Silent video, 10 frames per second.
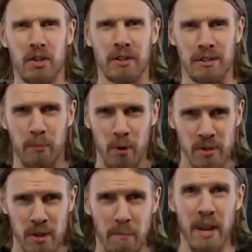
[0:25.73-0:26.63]
you can support
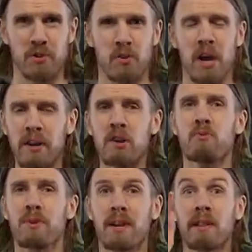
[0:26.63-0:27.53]
us on Patreon.
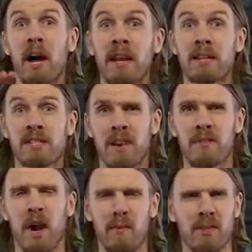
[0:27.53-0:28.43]
We got a lot of
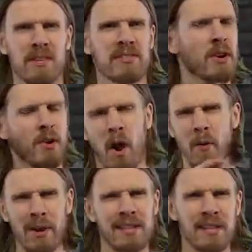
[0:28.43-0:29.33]
stuff coming this year
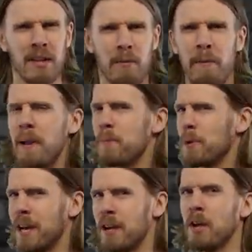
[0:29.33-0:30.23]
already down the pipe.
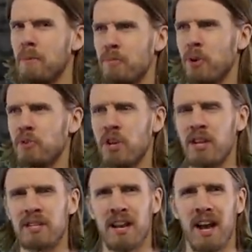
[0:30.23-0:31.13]
We got
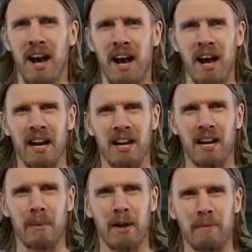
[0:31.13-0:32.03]
projects uh,
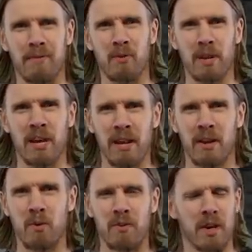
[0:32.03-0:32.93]
coming up for you.
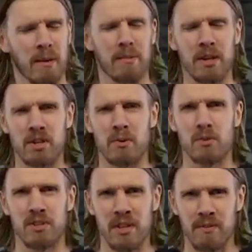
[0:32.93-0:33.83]
We got a bunch of
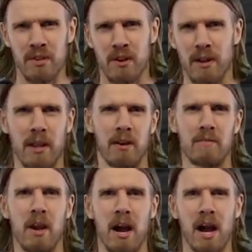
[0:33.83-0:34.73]
cool stuff that you're gonna
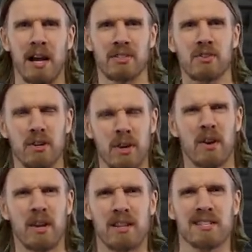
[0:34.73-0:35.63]
love. Uh, so, you know,
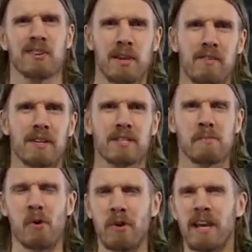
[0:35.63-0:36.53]
consider giving us
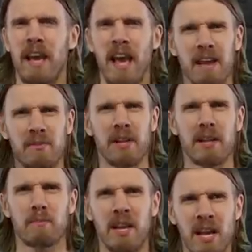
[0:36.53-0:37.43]
support. And if you
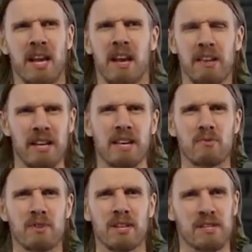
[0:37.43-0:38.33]
like me and you like
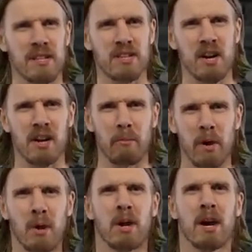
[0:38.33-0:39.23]
the releases I talk
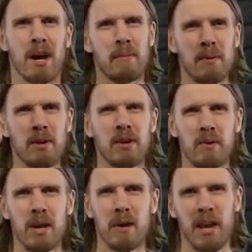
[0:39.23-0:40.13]
about, uh, maybe, you
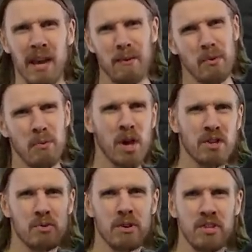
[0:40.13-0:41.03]
know, come hang out with me
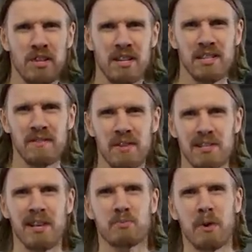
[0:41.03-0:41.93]
on twitch dot t v
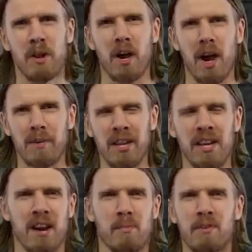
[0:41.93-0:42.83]
slash metal comedy.
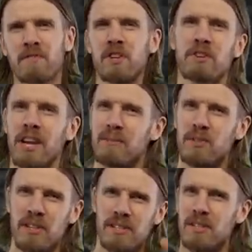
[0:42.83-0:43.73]
I play video
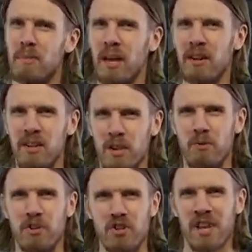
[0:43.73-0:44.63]
games, I listen to metal.
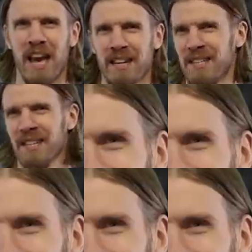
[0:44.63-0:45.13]
We chat,